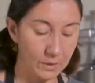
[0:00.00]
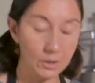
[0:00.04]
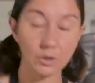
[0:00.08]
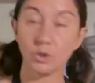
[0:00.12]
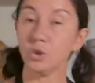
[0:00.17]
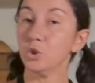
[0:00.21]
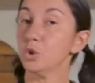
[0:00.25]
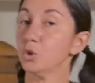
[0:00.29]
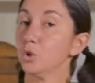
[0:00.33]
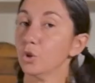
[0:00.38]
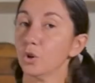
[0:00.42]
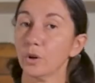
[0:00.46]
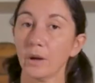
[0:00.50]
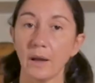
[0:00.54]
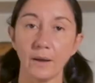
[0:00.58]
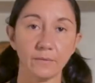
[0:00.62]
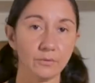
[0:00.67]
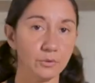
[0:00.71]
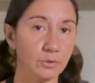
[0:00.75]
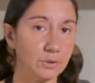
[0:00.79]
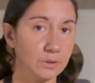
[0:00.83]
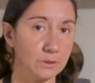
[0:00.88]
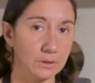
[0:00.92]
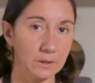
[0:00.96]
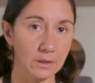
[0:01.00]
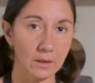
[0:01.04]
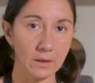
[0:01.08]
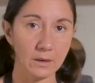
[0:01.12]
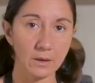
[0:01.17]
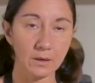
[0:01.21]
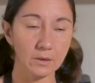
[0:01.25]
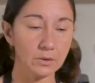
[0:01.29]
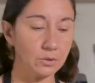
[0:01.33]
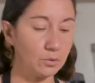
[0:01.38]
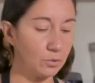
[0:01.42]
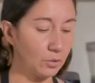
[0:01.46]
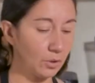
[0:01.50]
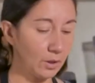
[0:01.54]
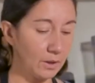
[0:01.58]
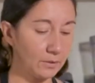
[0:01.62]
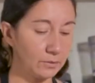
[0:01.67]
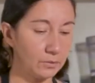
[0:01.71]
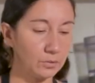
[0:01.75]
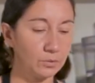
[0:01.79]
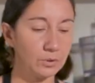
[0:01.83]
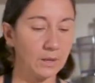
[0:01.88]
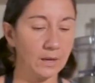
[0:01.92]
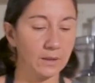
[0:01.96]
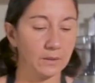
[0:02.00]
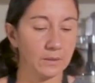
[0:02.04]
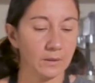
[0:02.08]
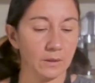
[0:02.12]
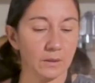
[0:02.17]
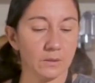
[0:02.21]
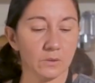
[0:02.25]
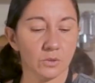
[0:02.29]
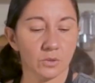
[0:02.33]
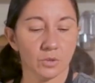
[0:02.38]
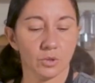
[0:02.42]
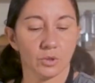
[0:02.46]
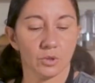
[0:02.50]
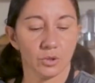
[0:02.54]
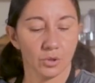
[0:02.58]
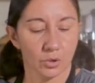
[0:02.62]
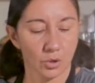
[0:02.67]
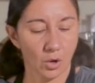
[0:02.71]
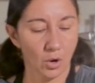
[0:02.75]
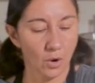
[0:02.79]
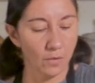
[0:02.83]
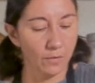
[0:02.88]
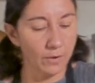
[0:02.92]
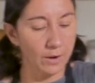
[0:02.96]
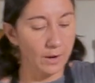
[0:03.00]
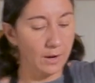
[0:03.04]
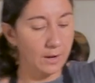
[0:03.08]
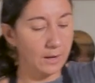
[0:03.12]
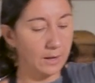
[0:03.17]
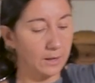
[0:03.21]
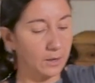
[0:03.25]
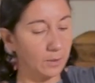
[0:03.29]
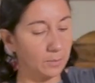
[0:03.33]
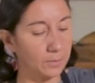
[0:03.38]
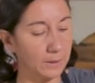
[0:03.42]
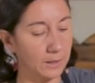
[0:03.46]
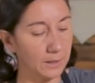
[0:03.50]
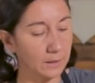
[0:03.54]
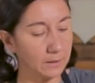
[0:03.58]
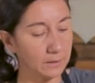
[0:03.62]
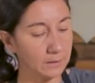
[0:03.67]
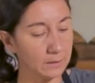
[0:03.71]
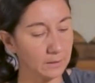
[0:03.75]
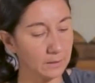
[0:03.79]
You don't have to stir, you don't have to nothing, so just cover a little bit.